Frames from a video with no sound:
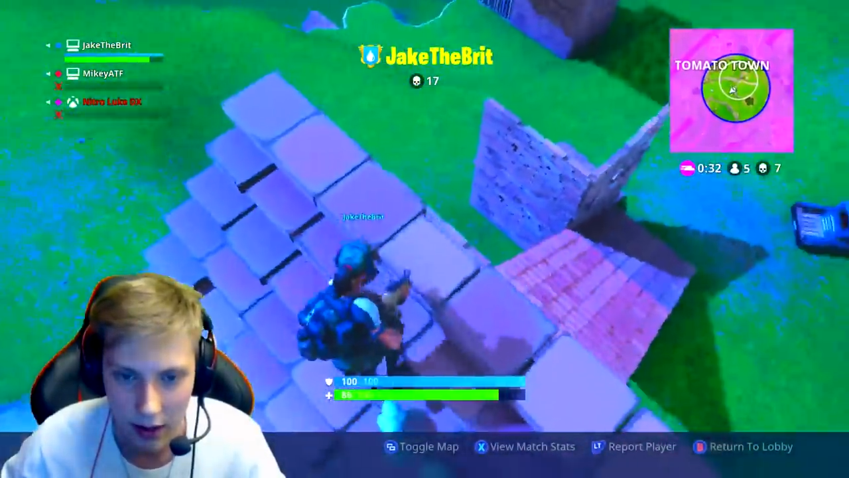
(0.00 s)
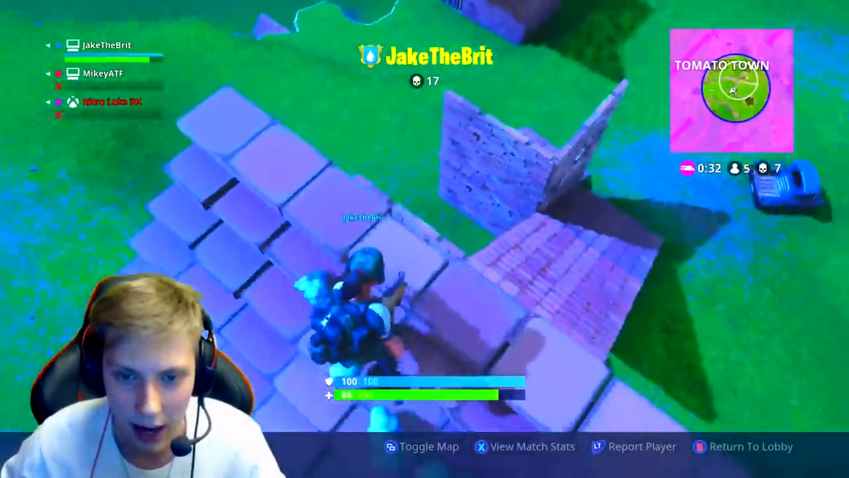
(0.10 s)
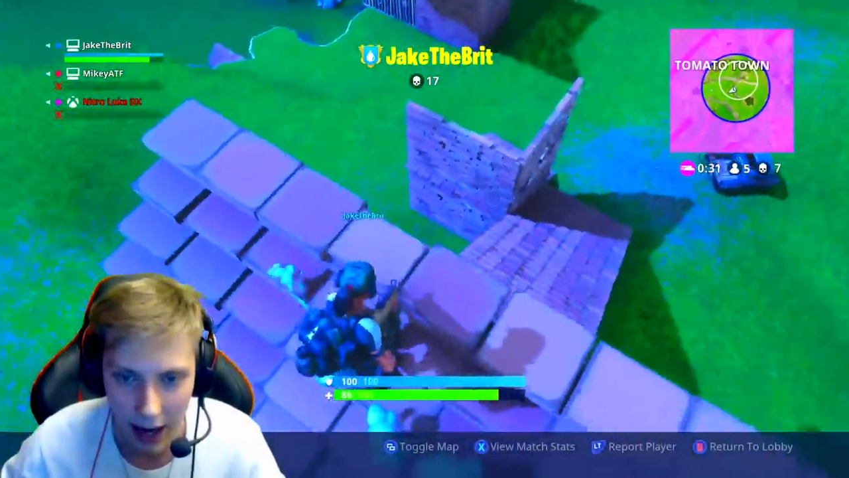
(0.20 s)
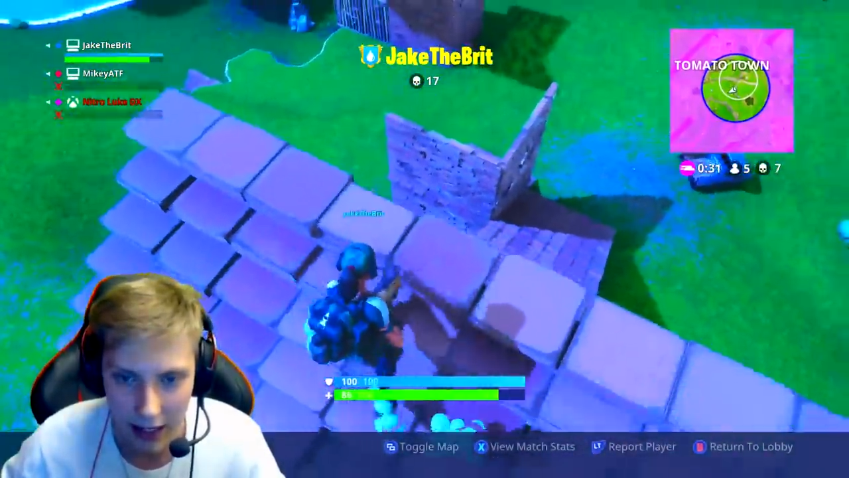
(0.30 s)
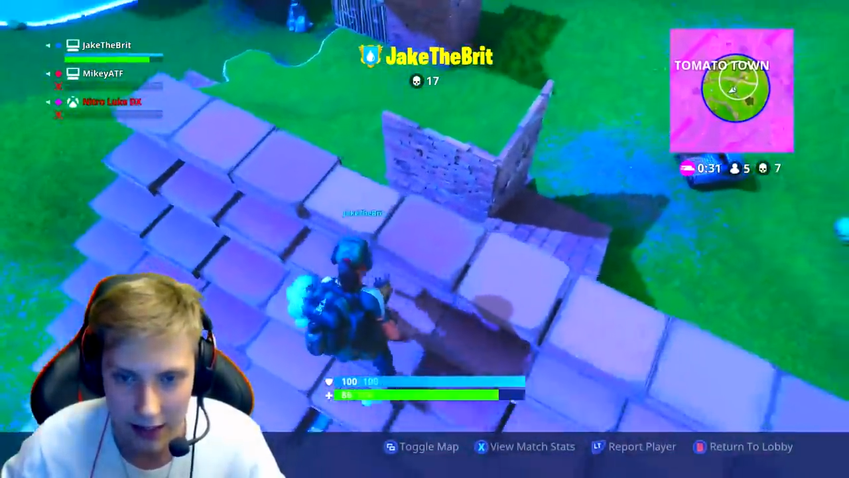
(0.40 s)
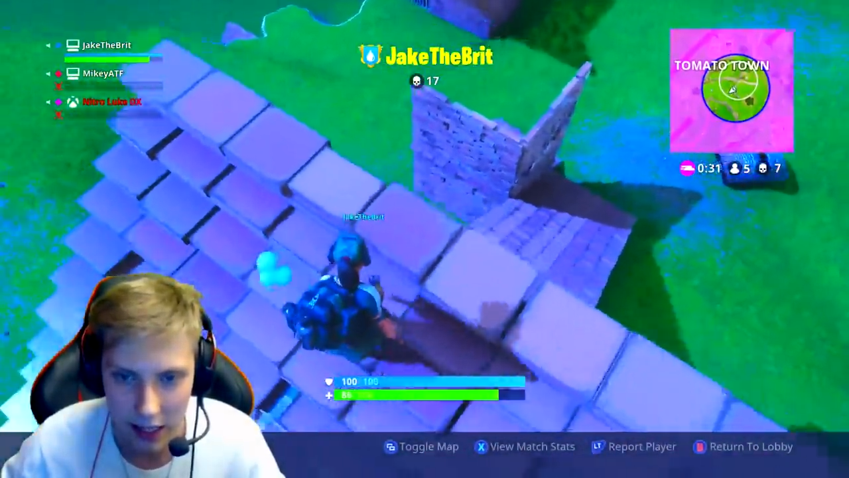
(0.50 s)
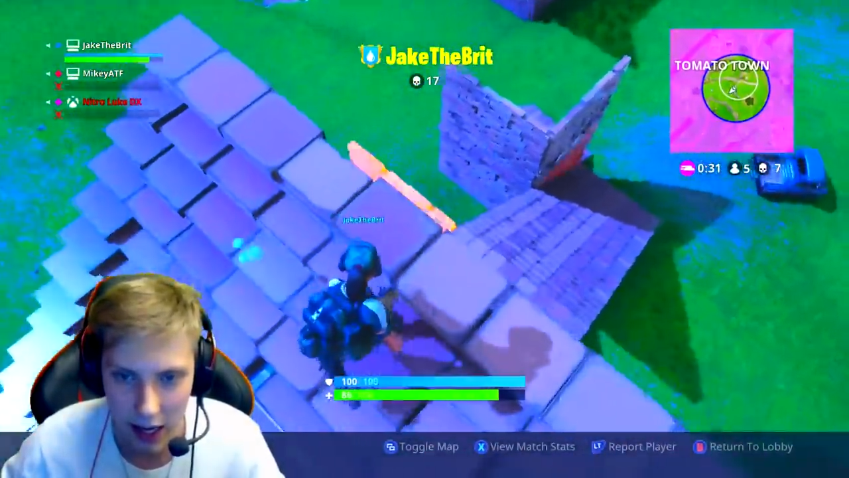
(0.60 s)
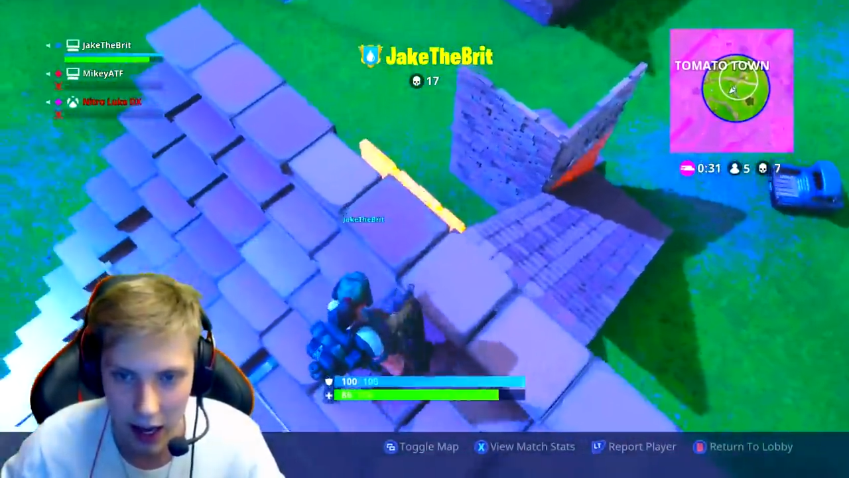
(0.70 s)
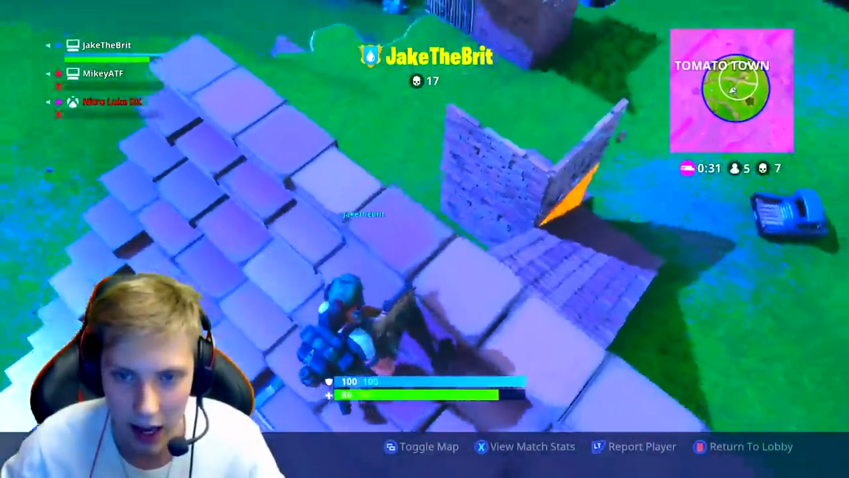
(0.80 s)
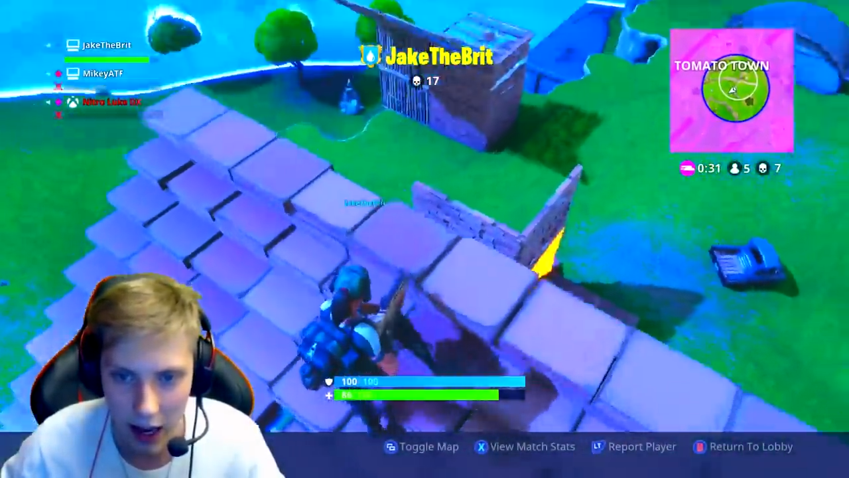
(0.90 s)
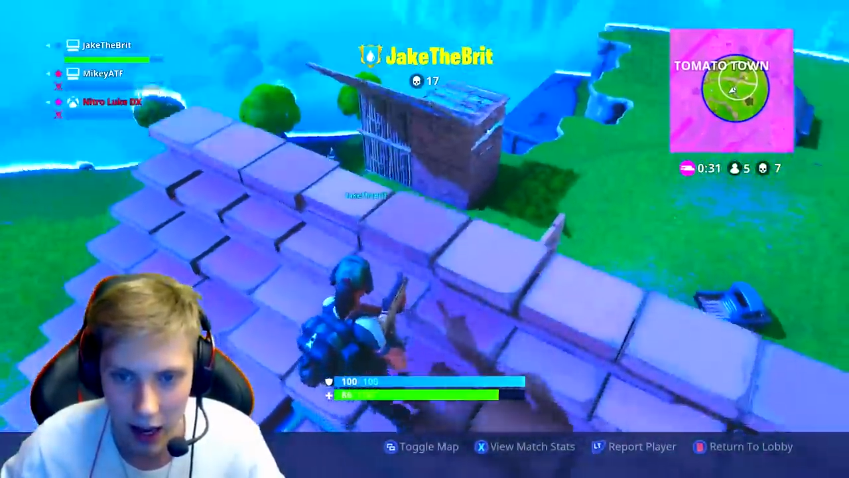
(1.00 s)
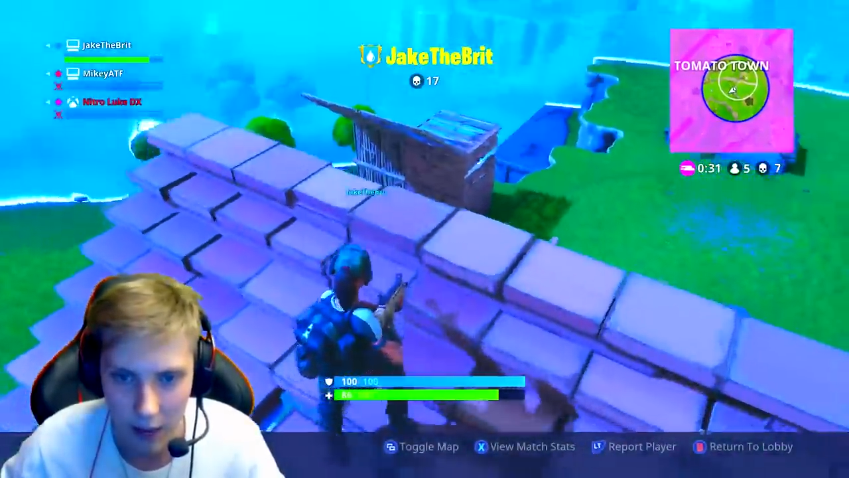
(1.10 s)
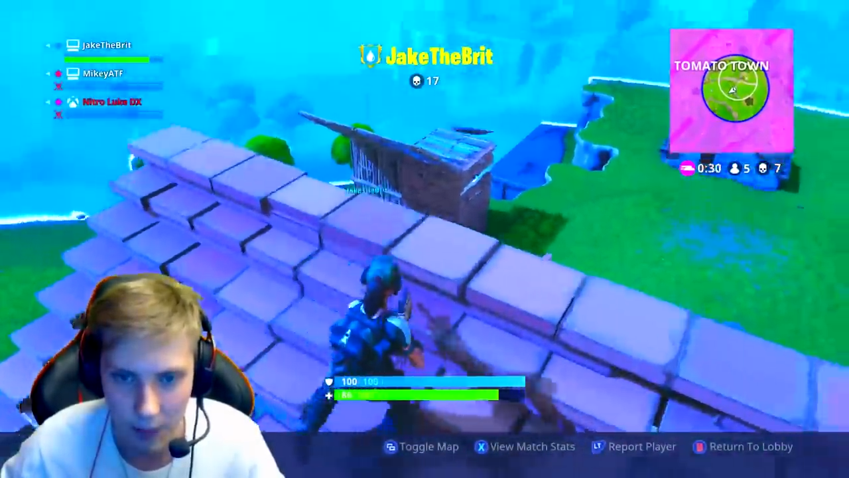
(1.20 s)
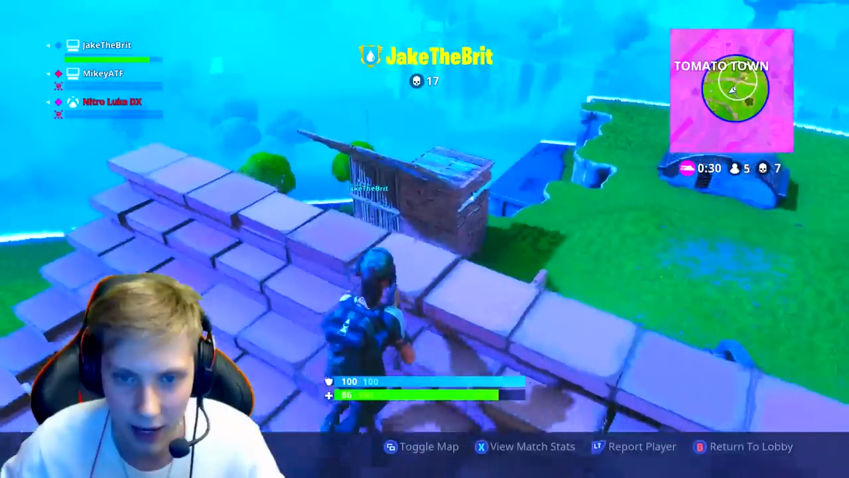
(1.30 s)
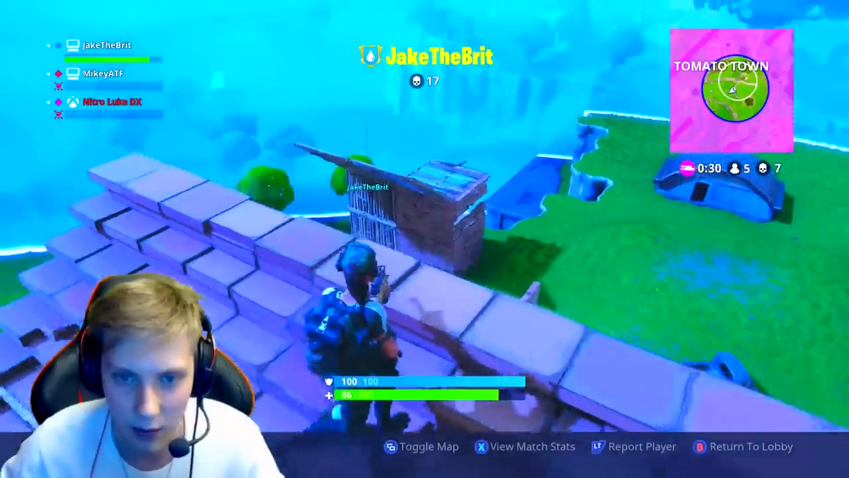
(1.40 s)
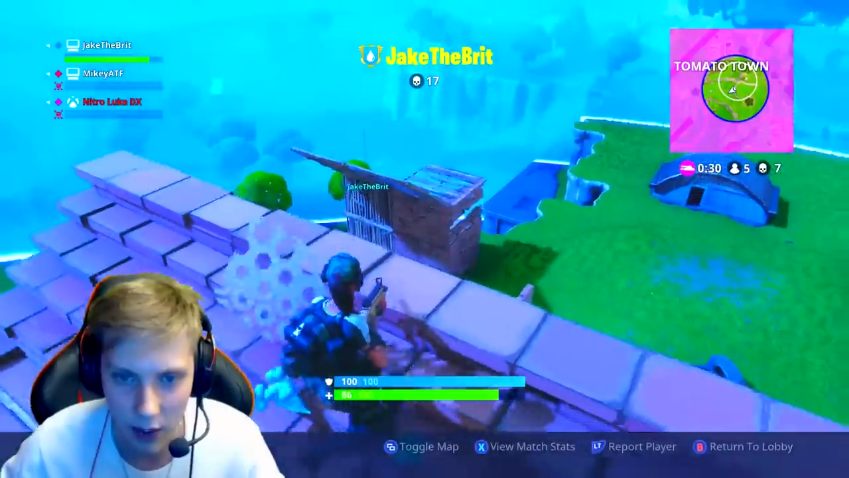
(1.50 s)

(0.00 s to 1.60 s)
and he's uh, playing quite